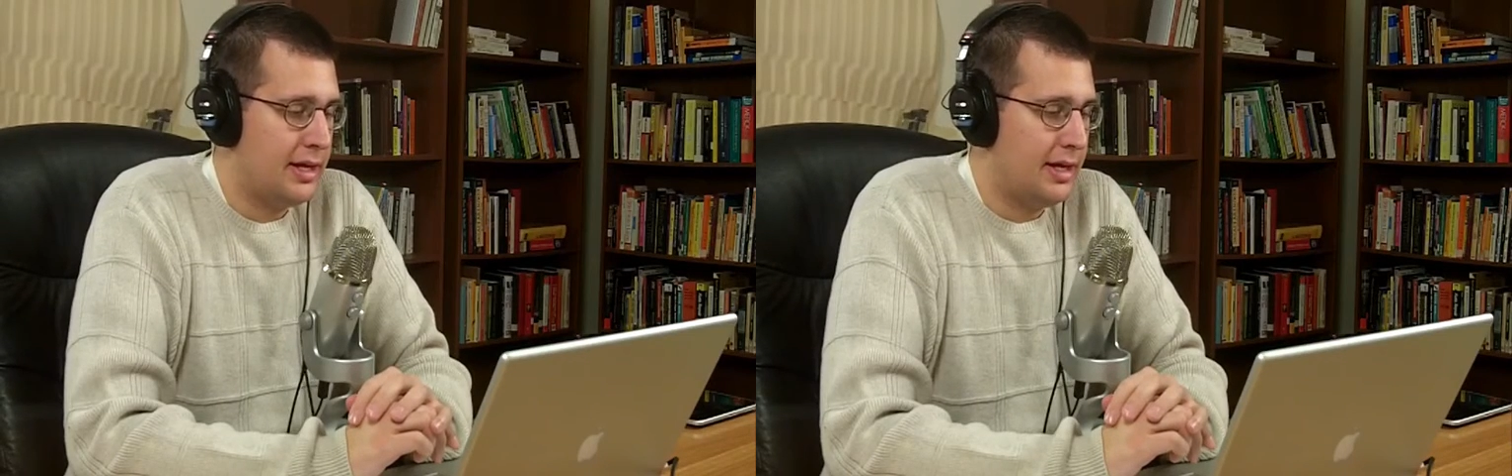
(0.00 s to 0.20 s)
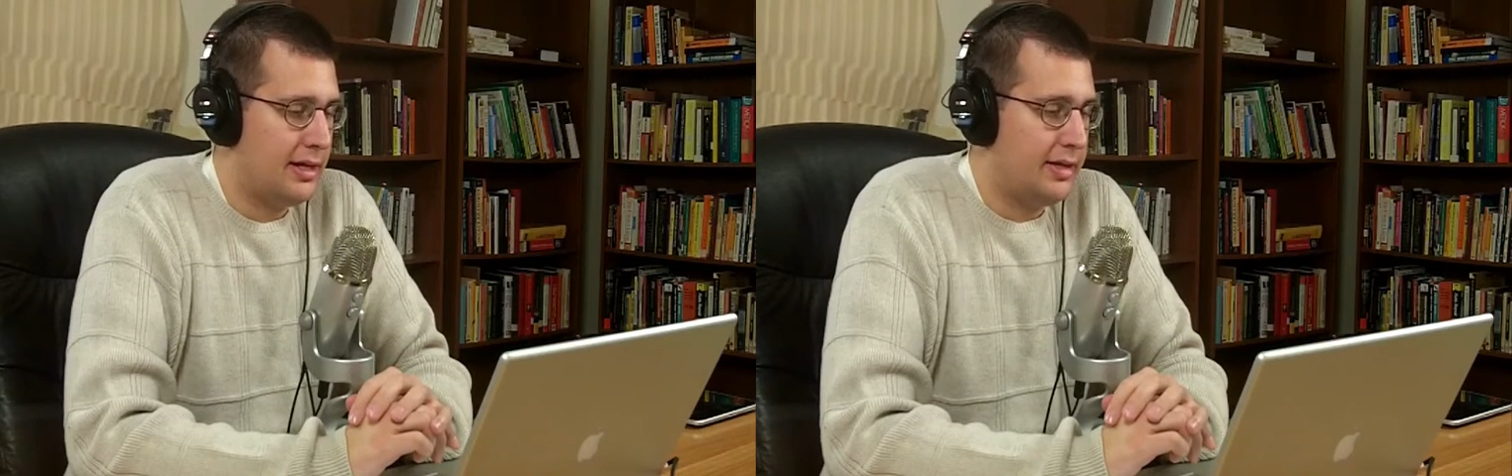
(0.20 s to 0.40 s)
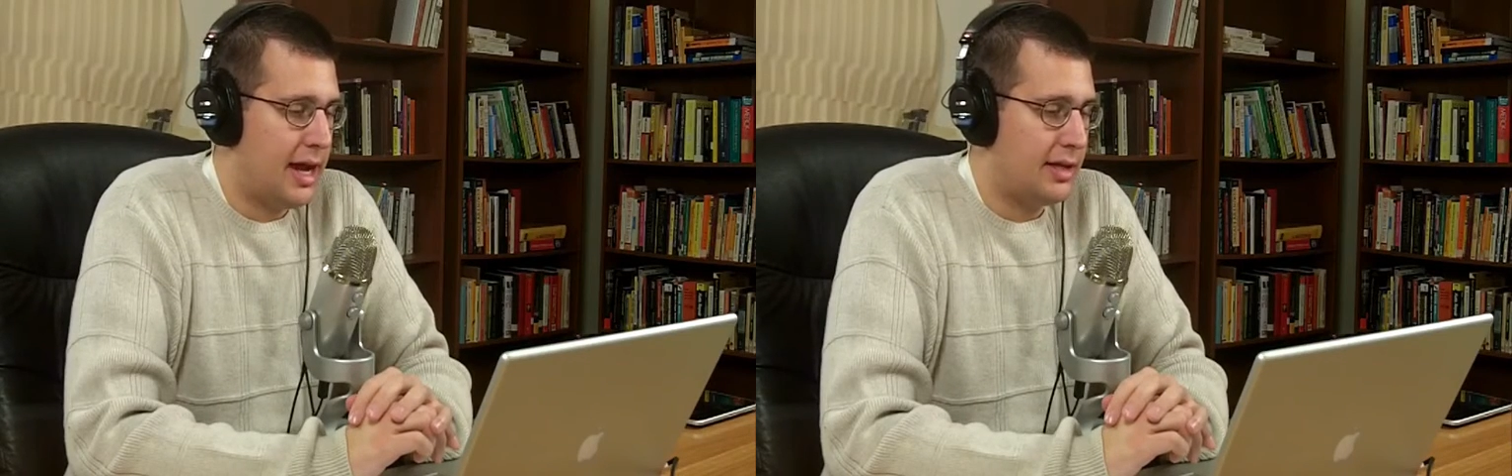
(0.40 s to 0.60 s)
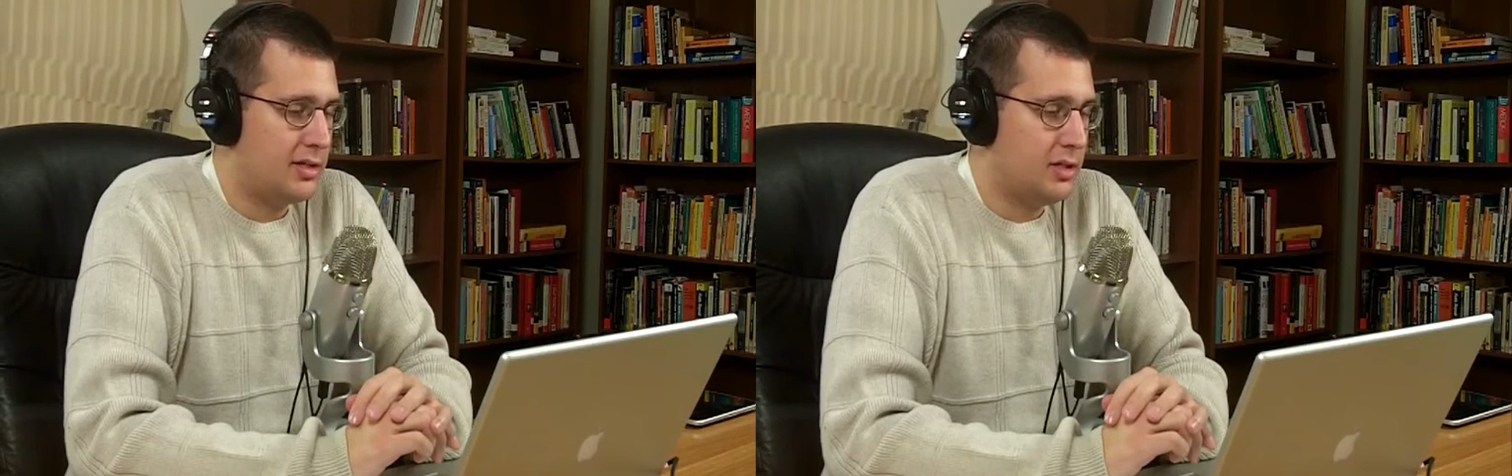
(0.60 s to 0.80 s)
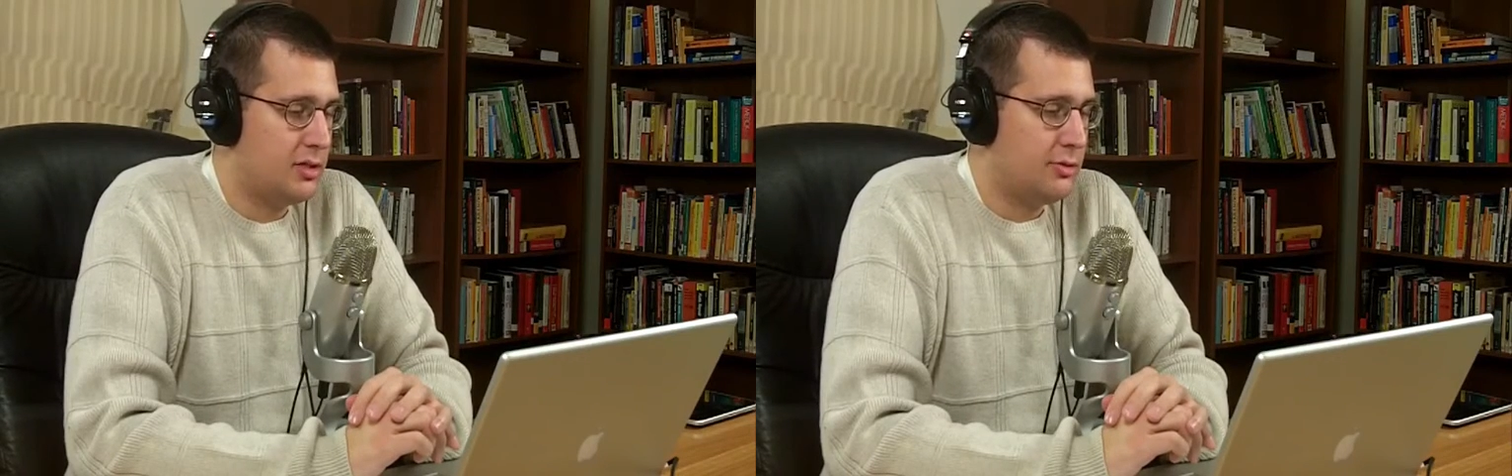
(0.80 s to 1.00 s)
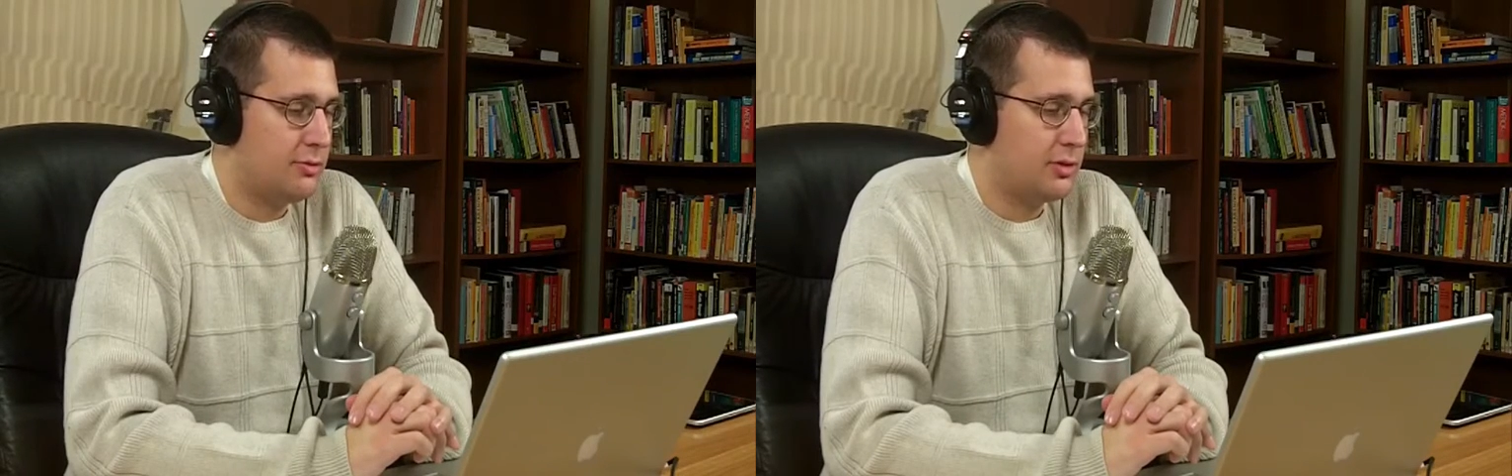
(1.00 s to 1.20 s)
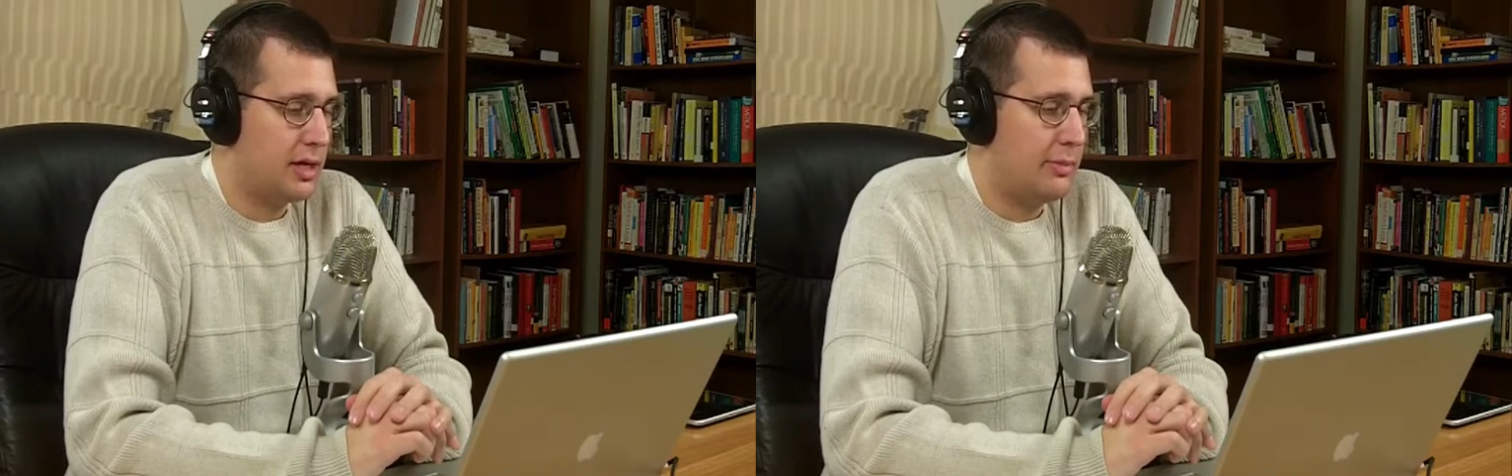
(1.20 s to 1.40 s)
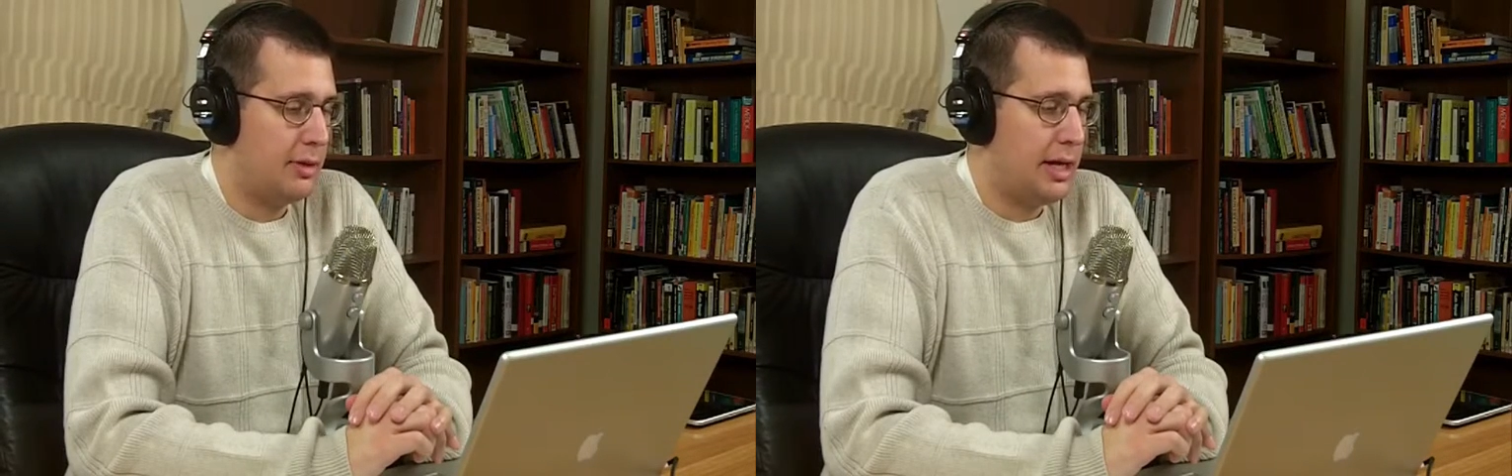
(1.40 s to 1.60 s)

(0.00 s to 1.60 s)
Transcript: not to do for a couple